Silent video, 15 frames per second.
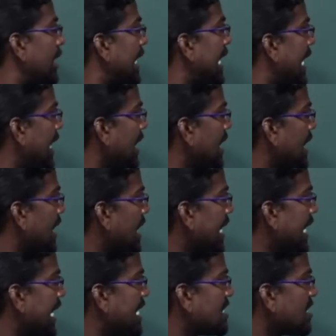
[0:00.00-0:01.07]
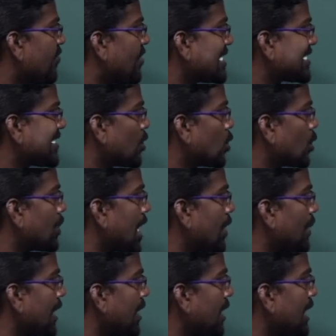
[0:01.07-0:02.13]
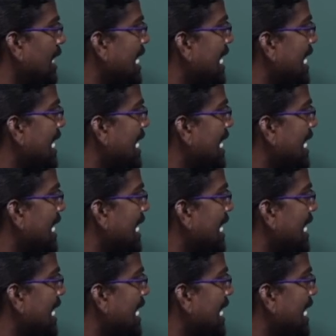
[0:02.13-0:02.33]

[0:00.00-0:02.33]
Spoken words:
Here, it is a functional group carbon.